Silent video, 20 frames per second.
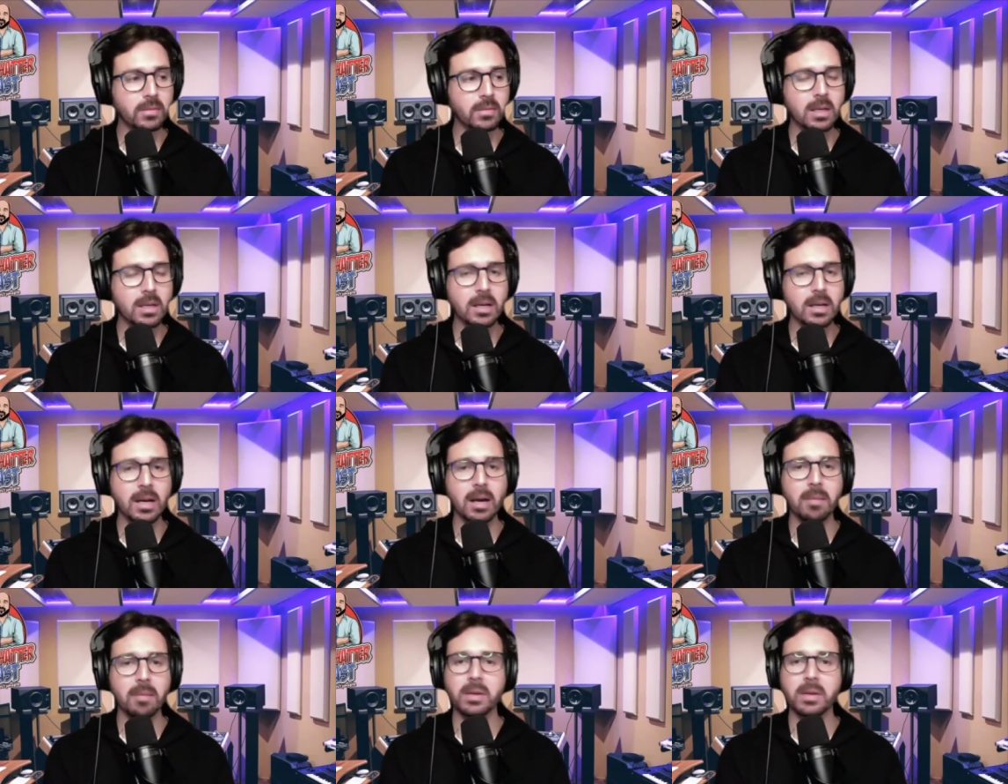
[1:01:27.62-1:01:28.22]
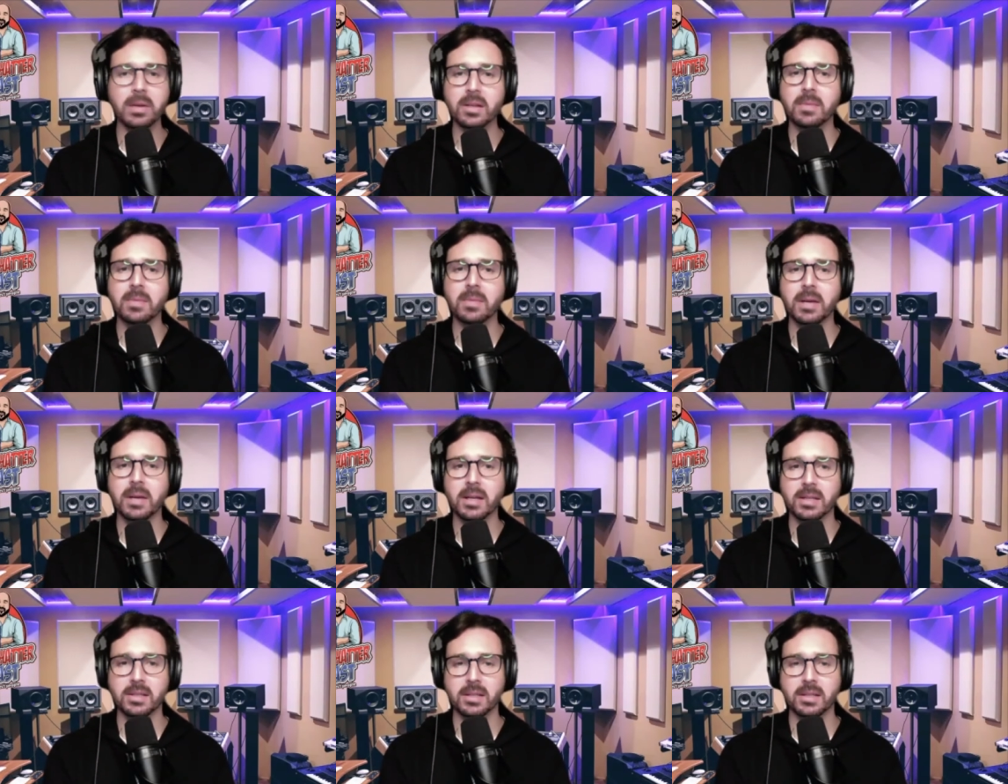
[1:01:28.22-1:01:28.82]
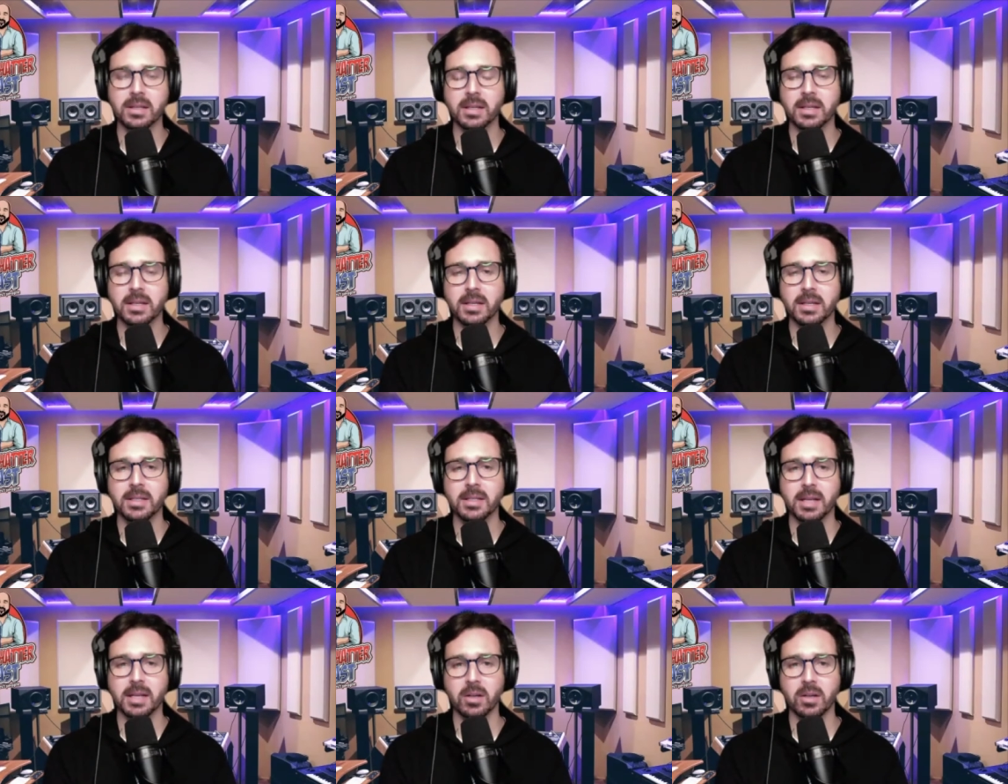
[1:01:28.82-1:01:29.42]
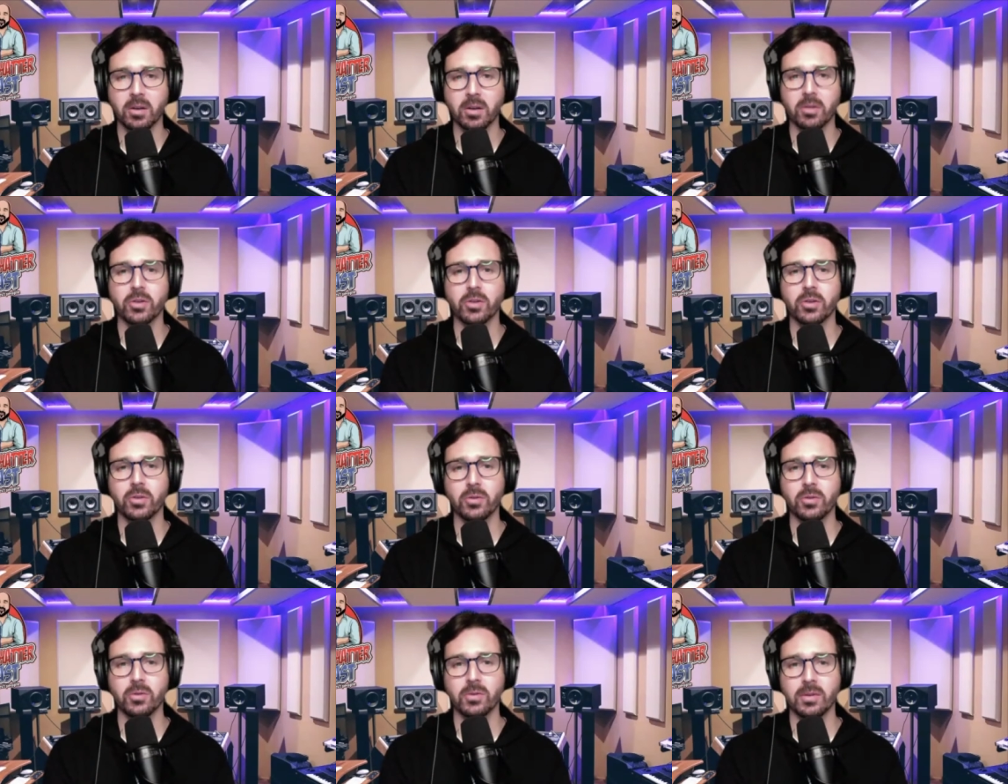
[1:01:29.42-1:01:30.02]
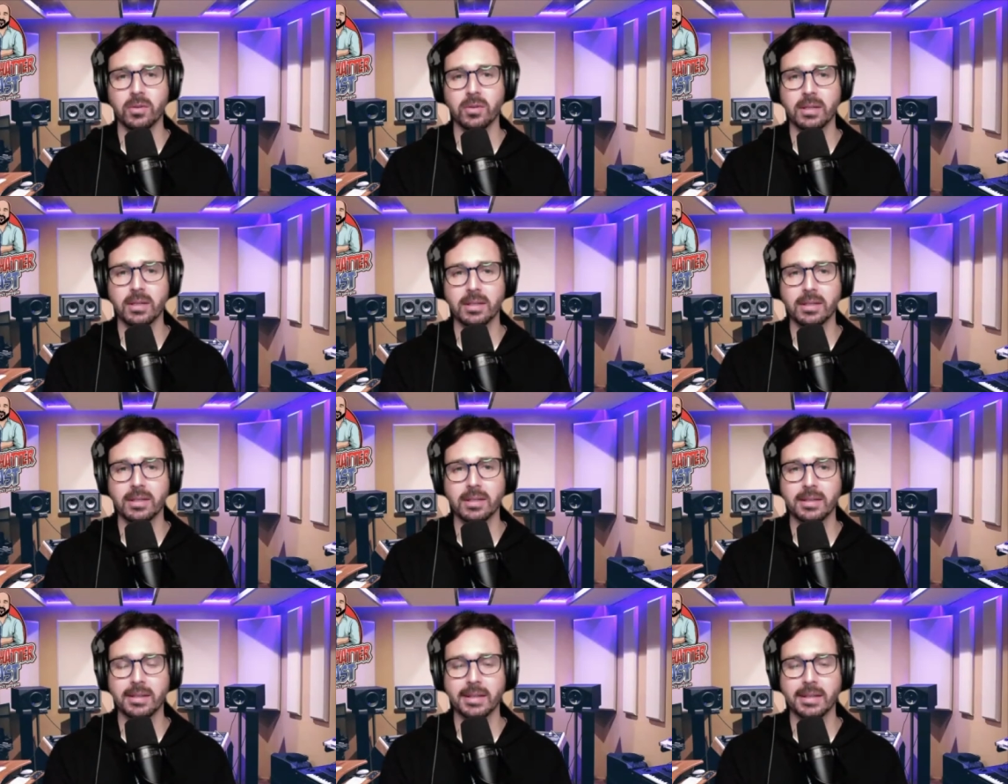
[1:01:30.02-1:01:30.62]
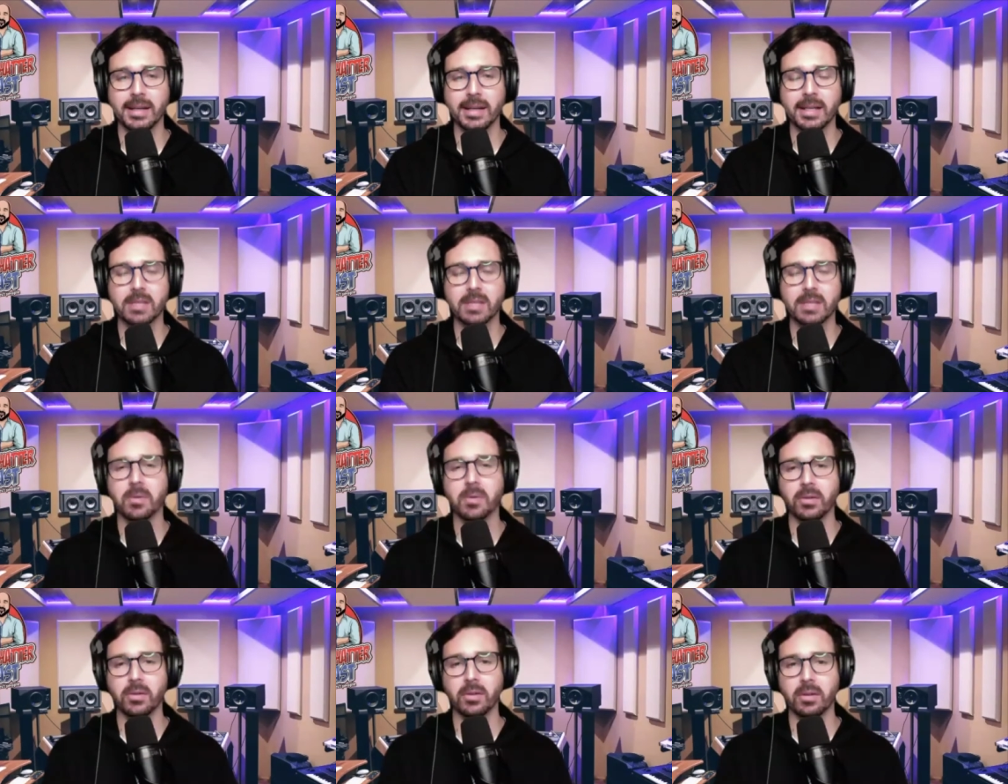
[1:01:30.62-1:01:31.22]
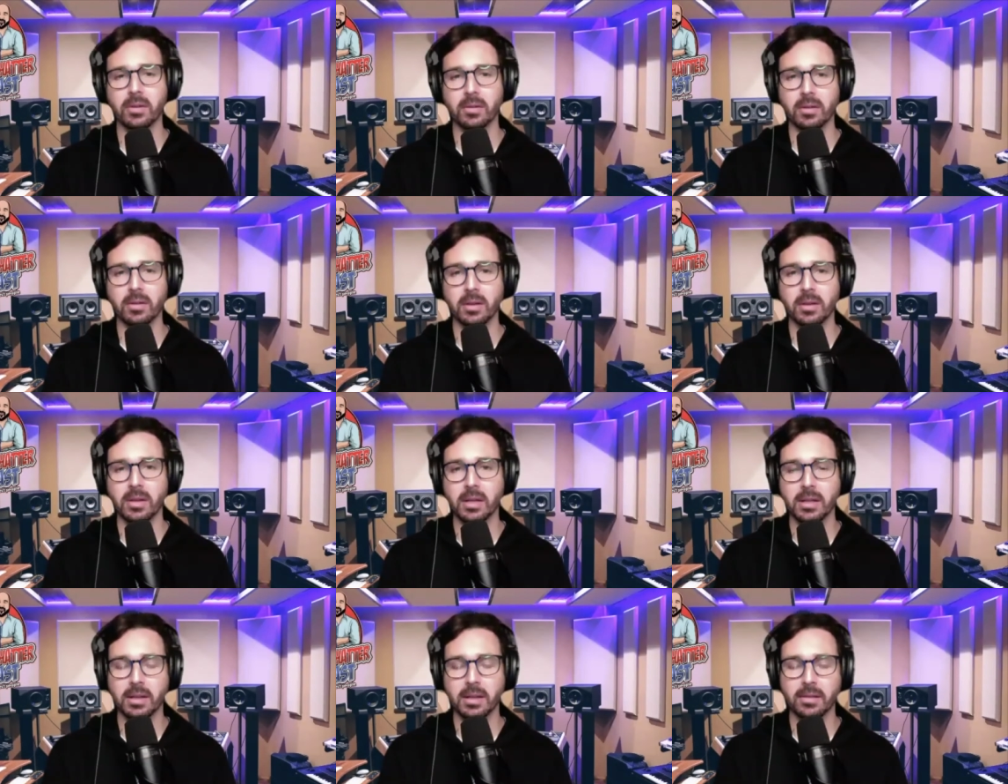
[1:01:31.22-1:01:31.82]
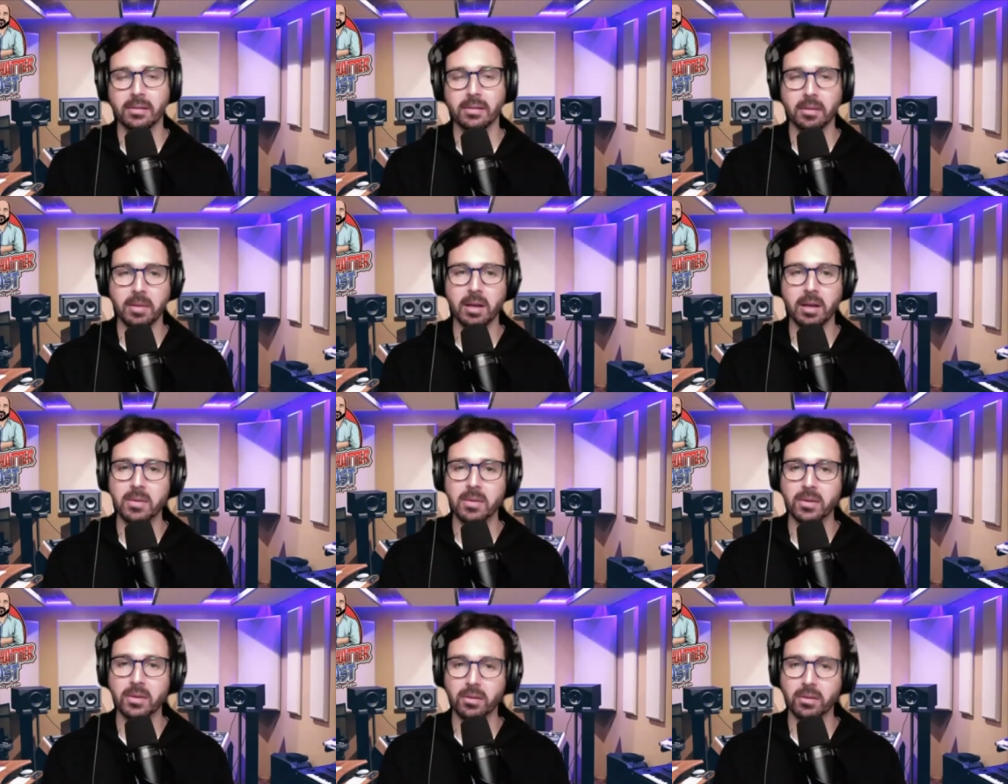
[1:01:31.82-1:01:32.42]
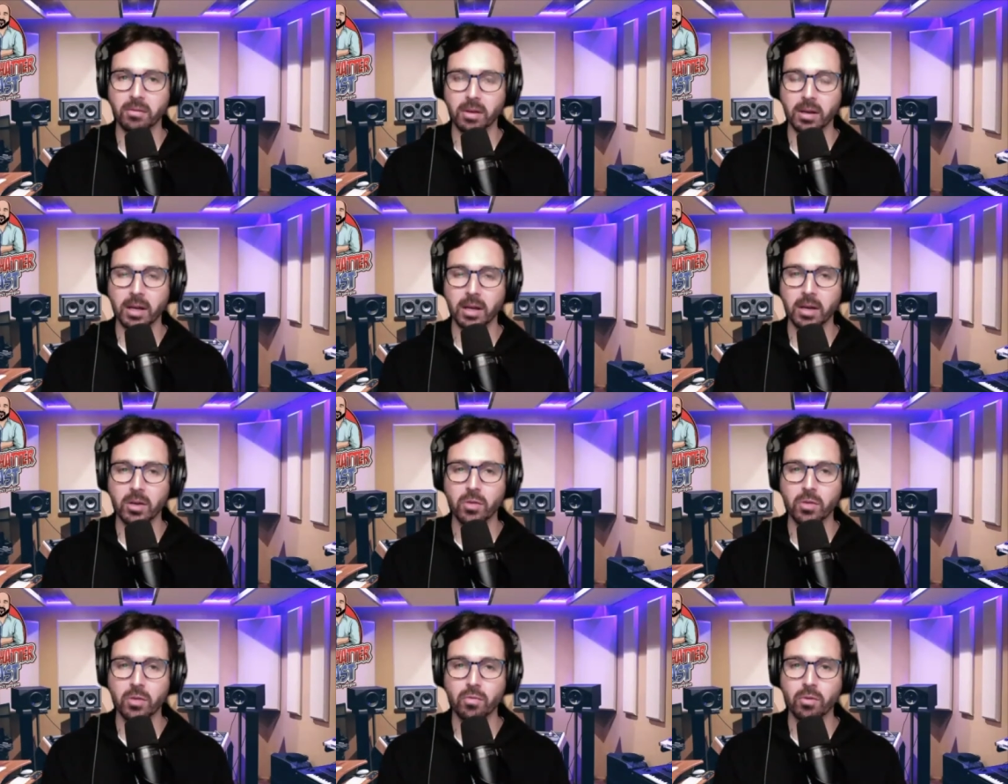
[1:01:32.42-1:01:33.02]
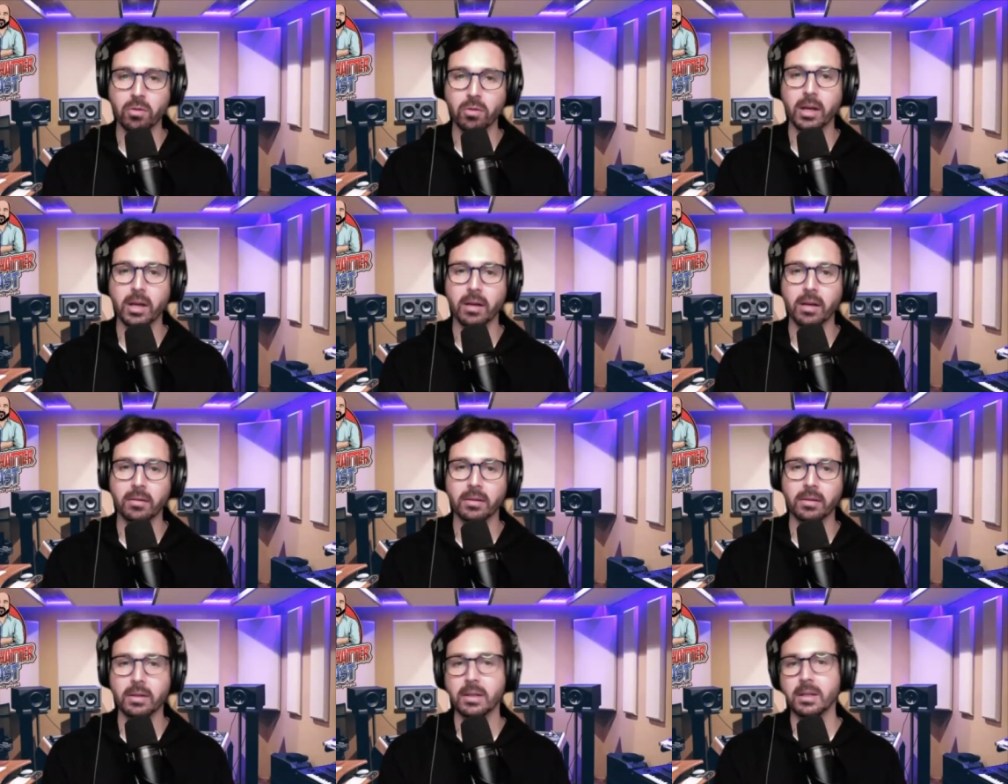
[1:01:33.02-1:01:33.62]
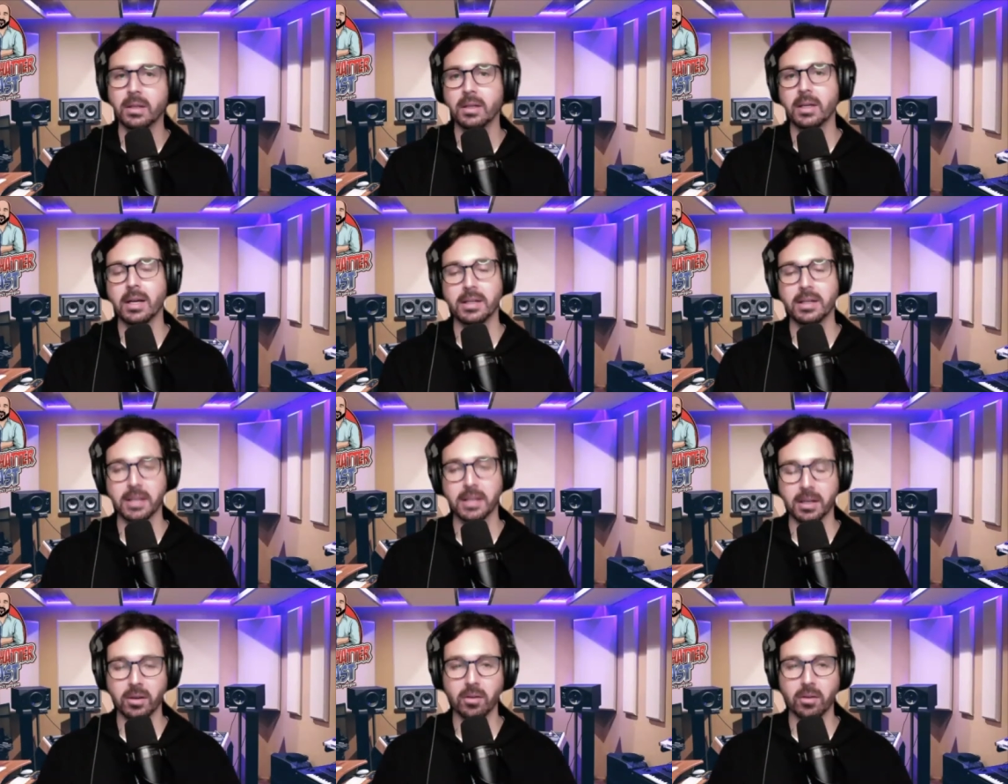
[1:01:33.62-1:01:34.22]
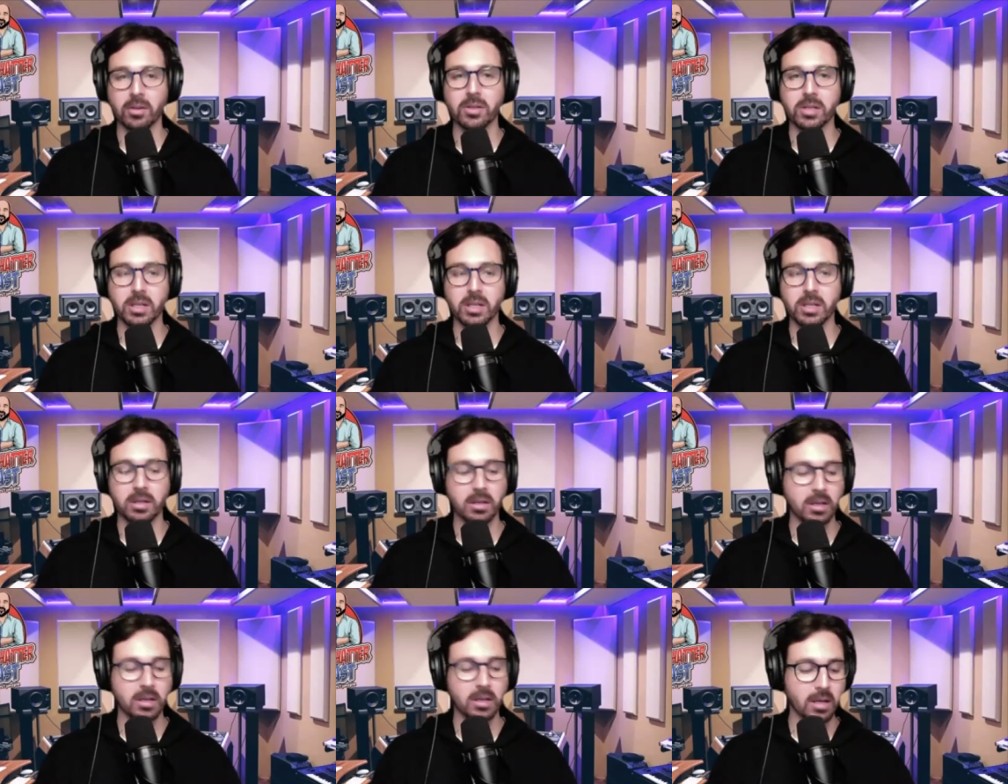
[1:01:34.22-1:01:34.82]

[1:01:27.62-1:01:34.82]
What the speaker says: but it doesn't make us technological experts. And there's some elements around how you roll out a technology.